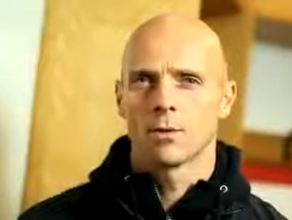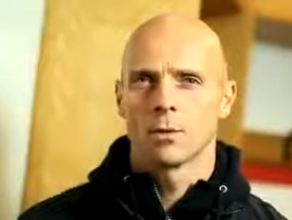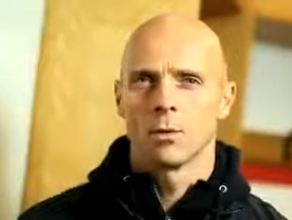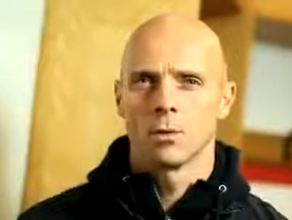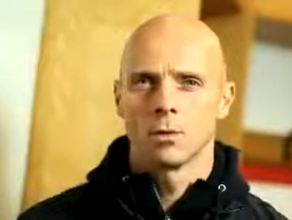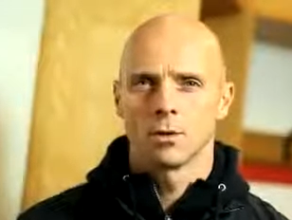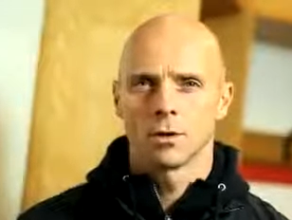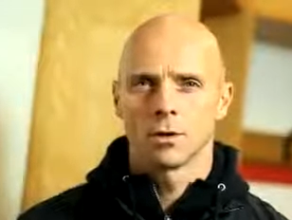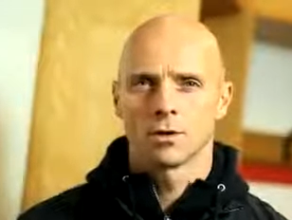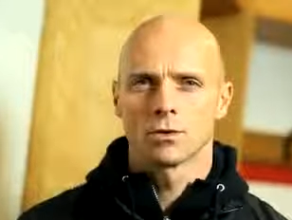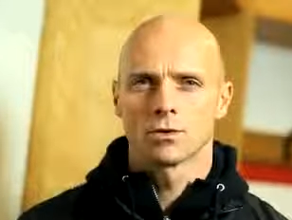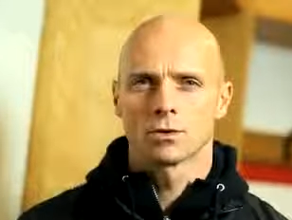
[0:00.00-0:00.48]

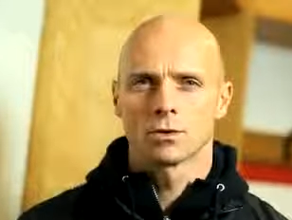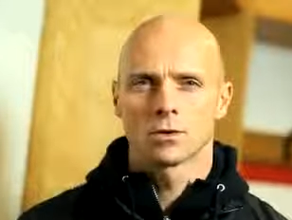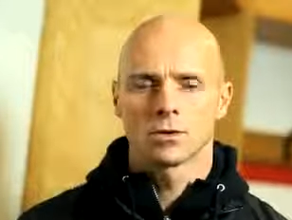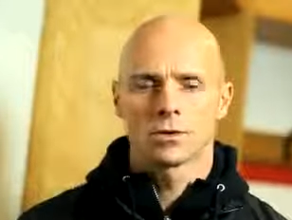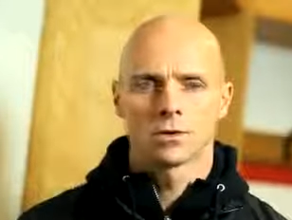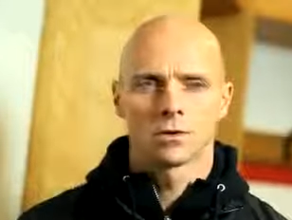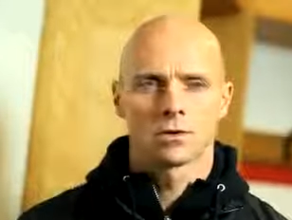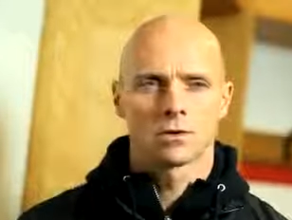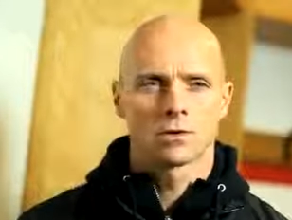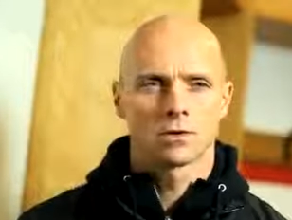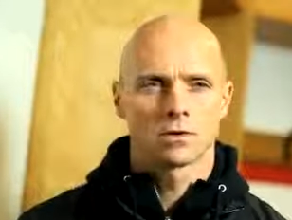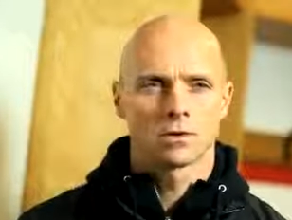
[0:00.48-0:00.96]
All those,
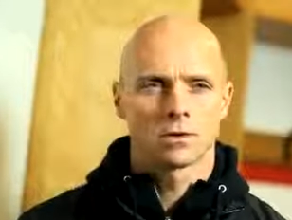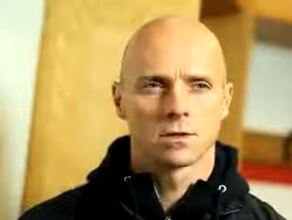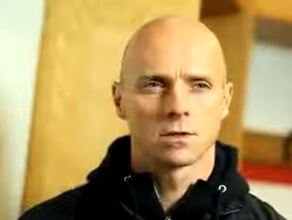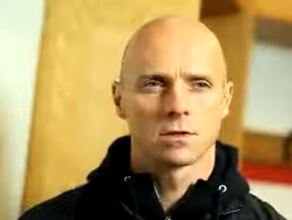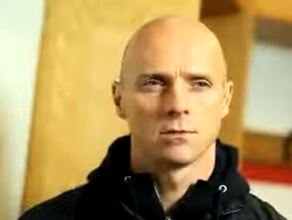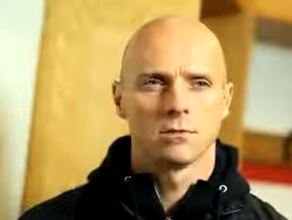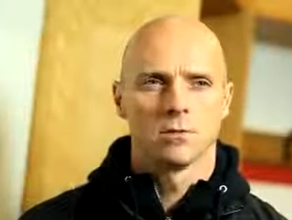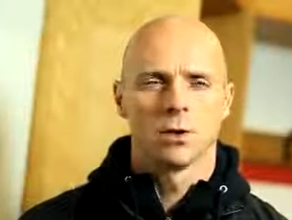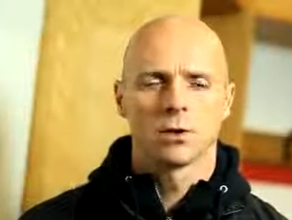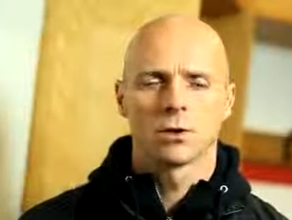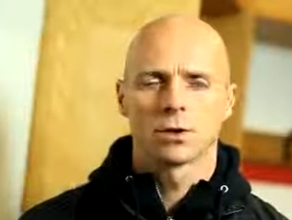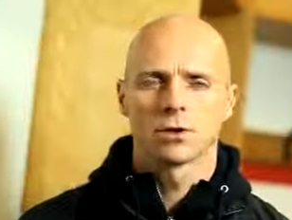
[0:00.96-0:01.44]
the, the,
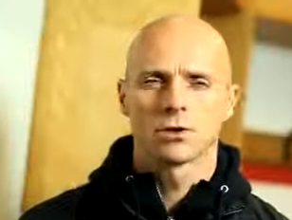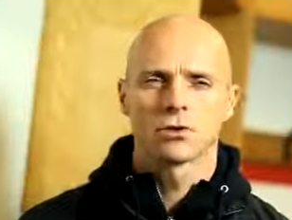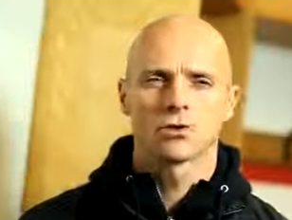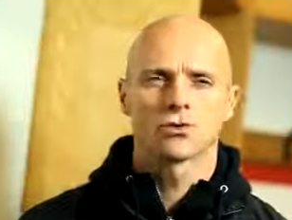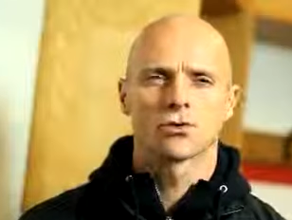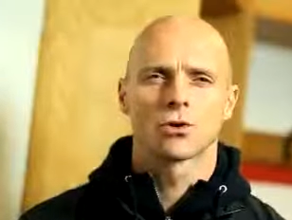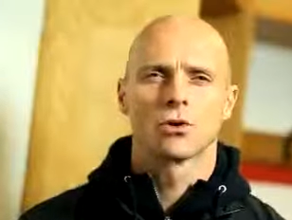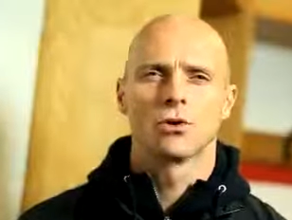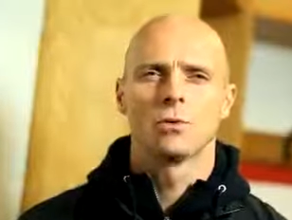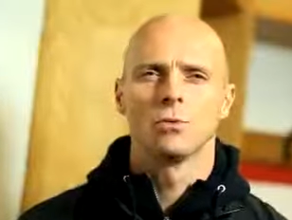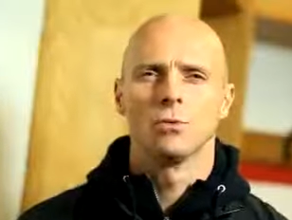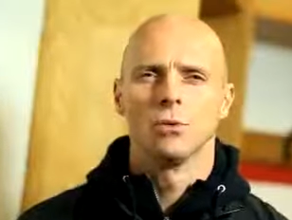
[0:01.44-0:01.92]
the motor
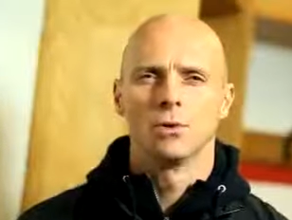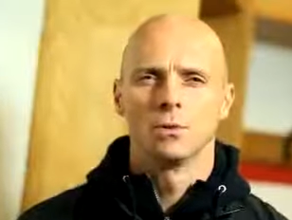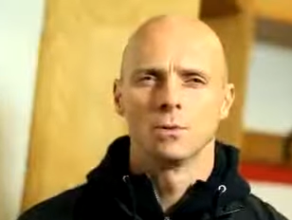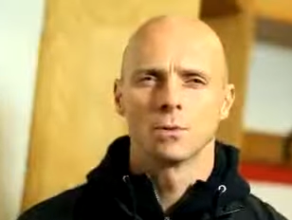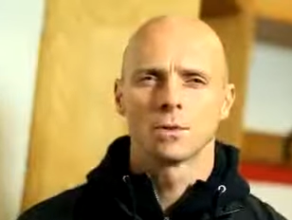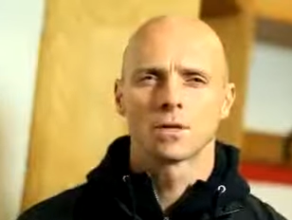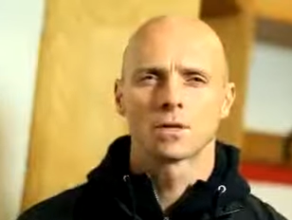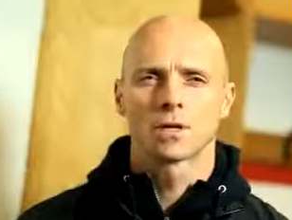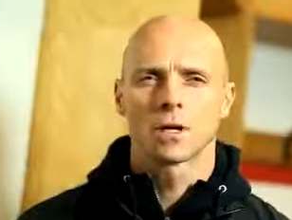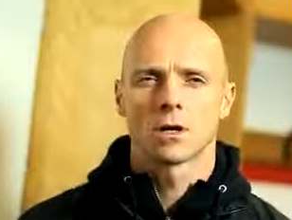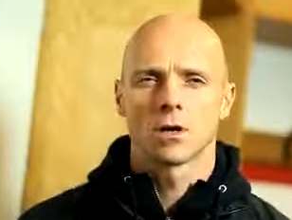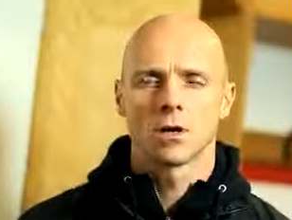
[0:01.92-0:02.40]
control
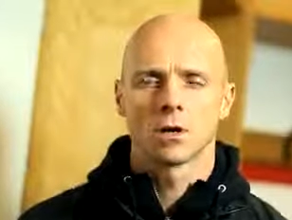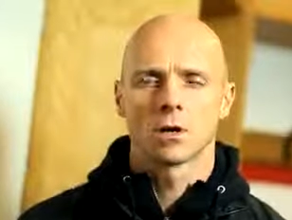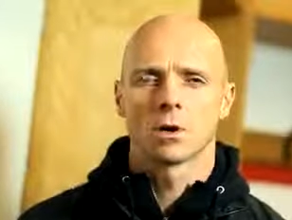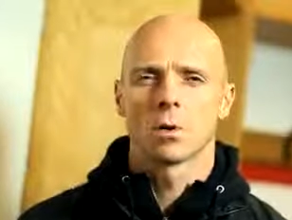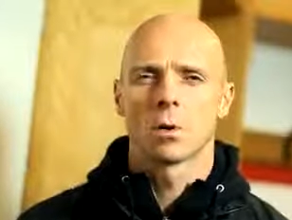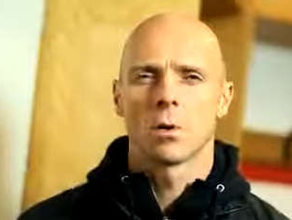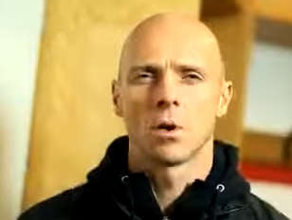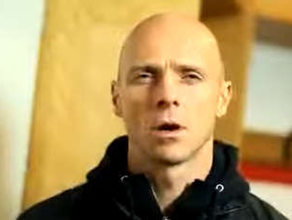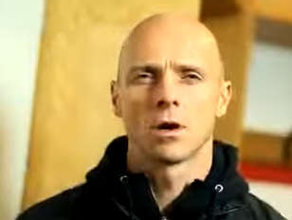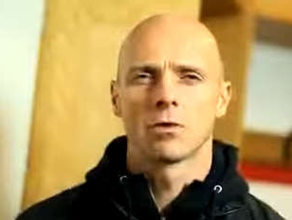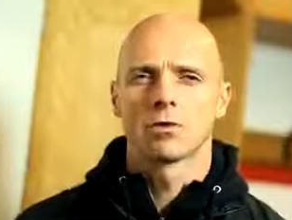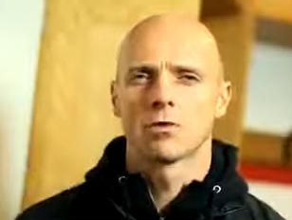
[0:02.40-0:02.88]
movements that
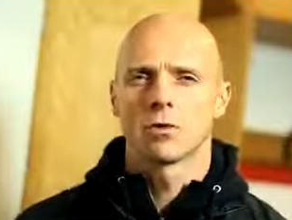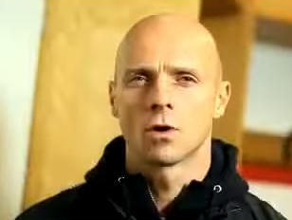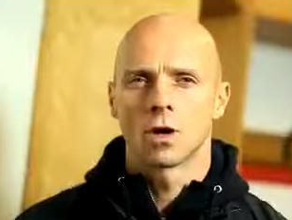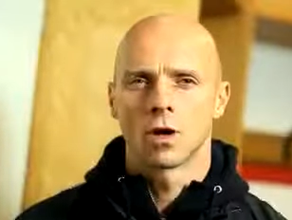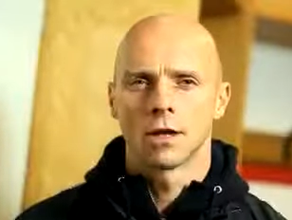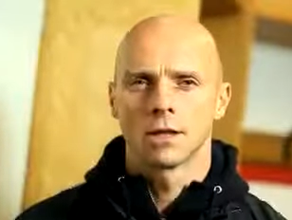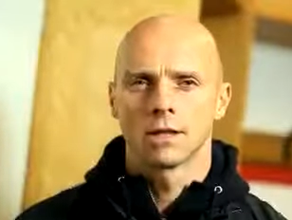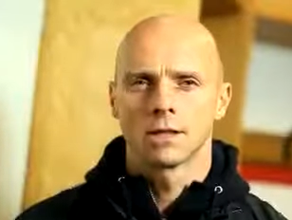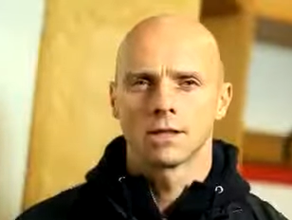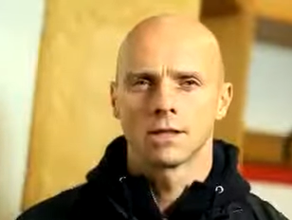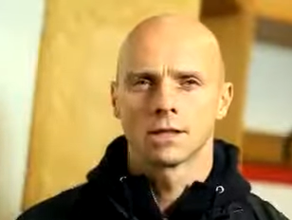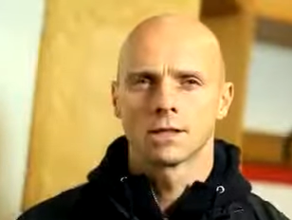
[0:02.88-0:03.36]
aren't quite
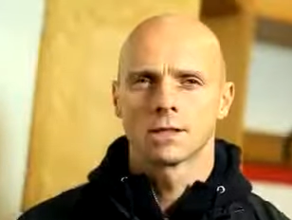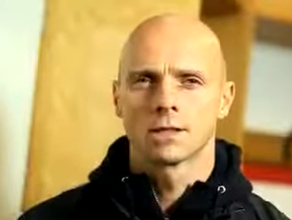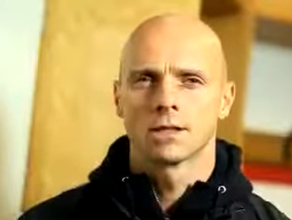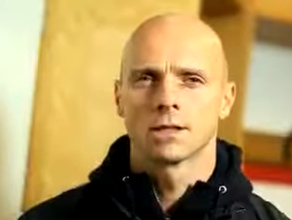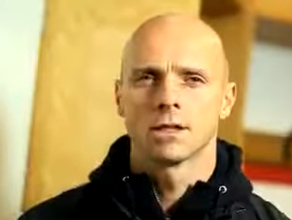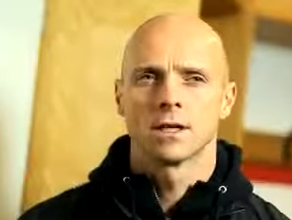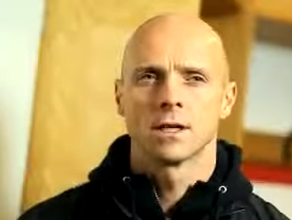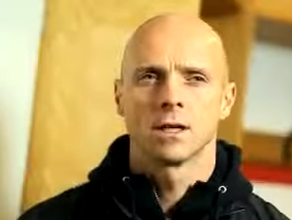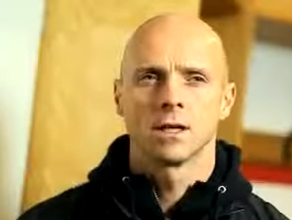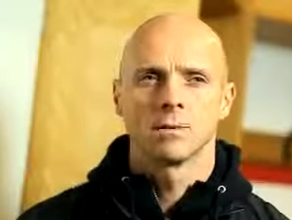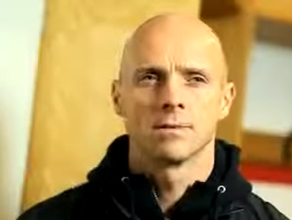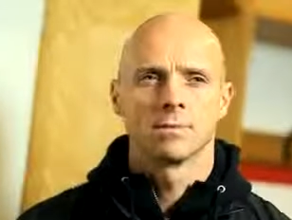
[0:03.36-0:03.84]
right,
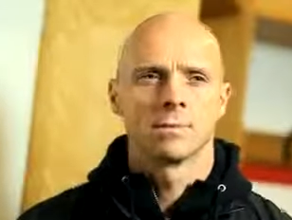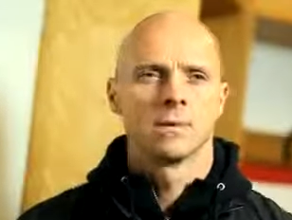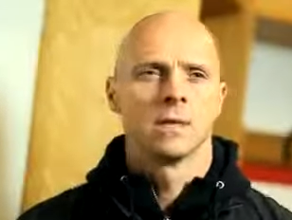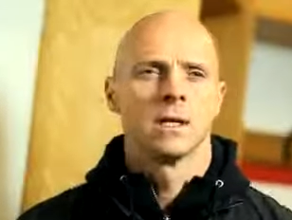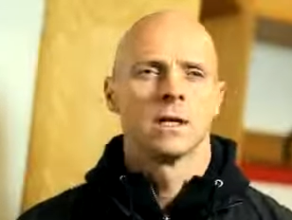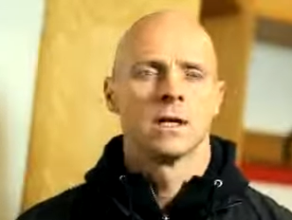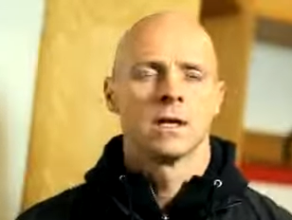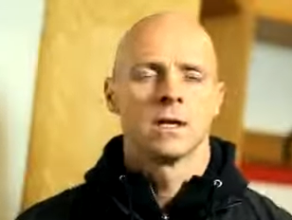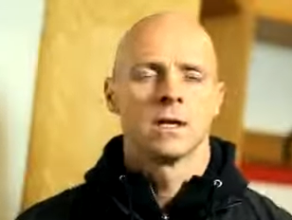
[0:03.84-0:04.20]
um,